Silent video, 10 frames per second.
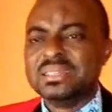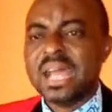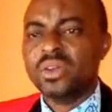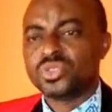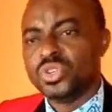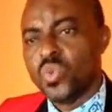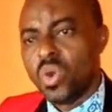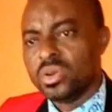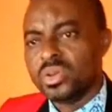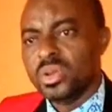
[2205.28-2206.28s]
bring it
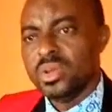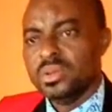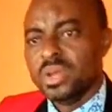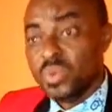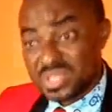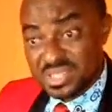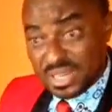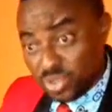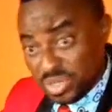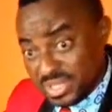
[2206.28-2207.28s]
out to the world.
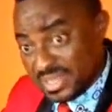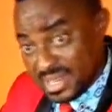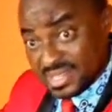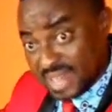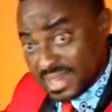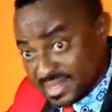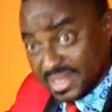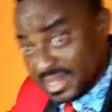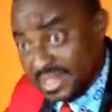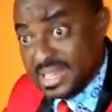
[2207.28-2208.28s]
They will settle it inside